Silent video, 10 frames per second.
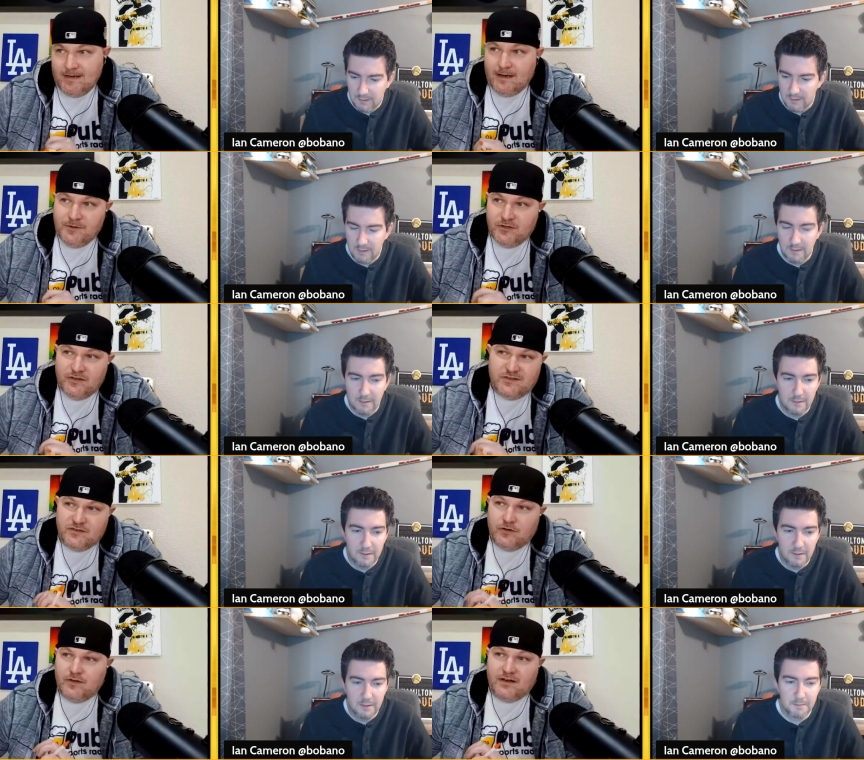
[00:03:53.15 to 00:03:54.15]
Speaker 1: I'm gonna look at the
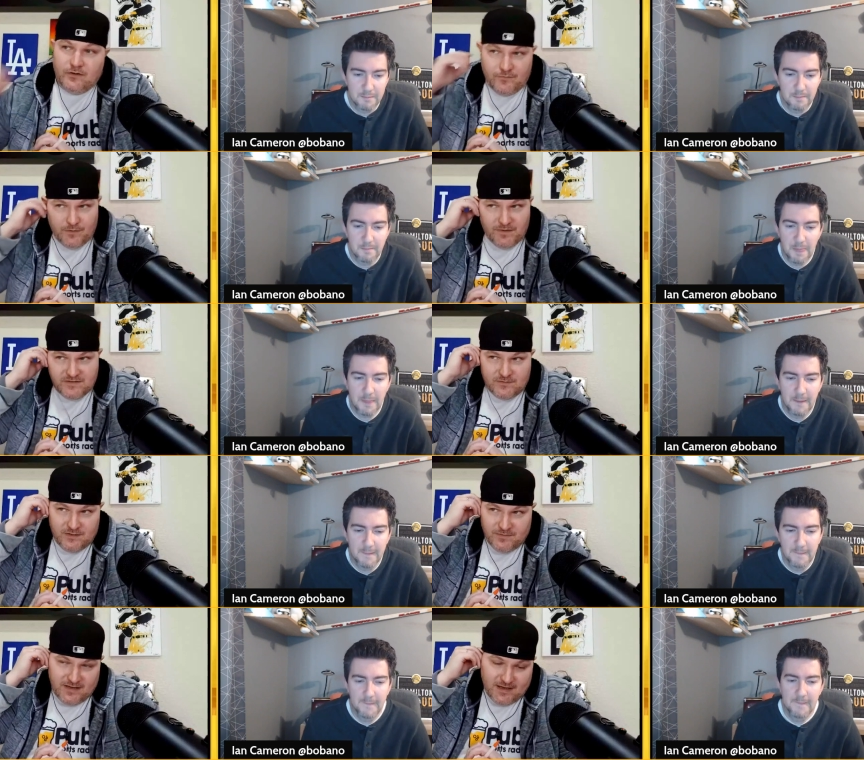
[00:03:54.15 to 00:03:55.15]
total. I don't know if I mess with
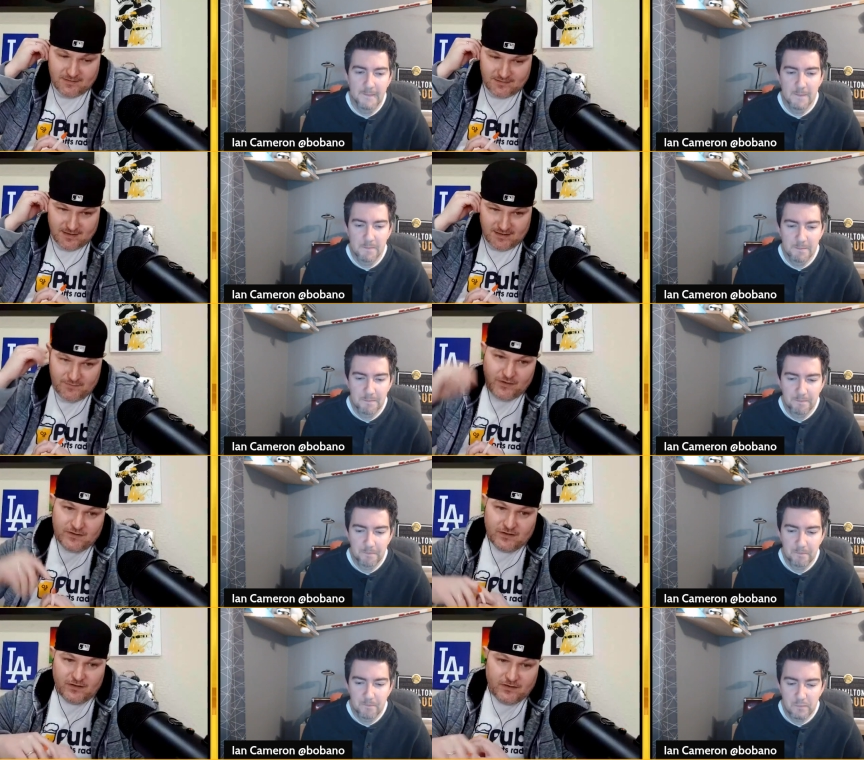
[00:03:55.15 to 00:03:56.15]
it, but yeah, I think if you get
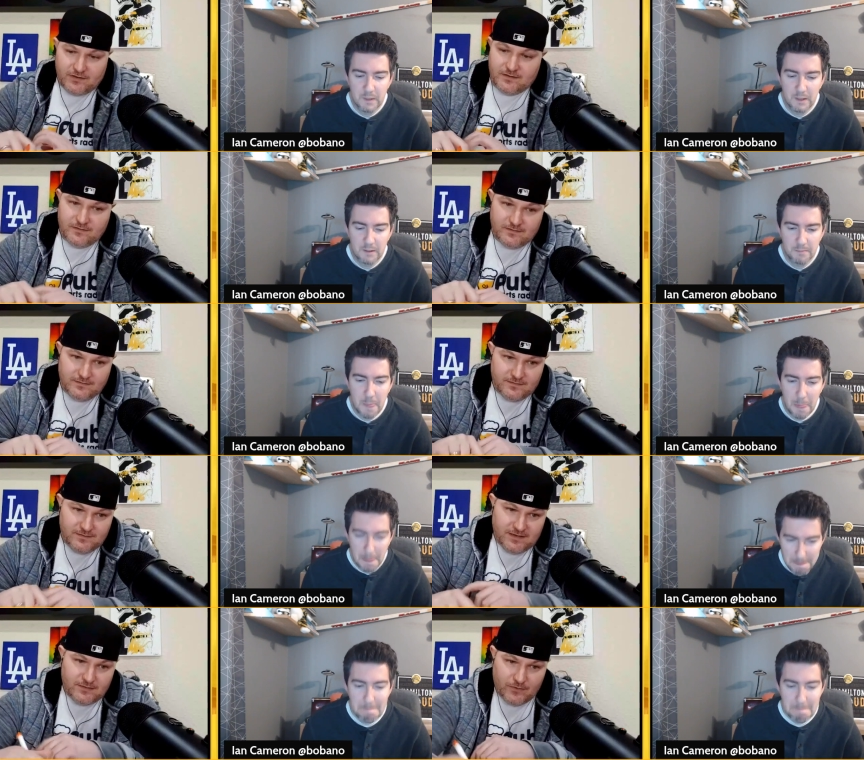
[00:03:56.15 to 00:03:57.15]
the hook,
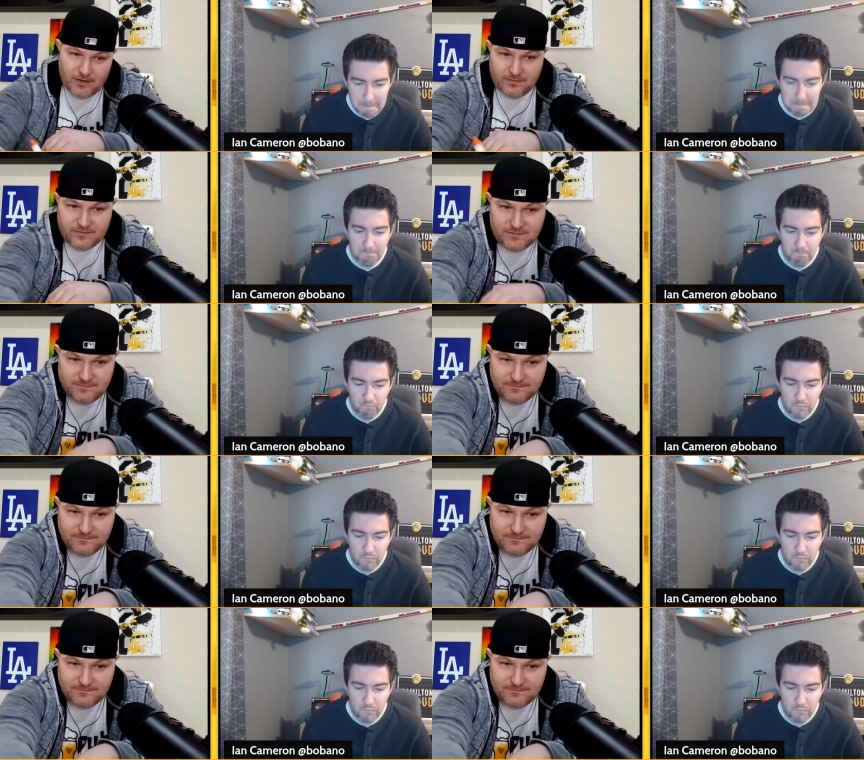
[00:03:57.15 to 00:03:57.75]
take the Rebels.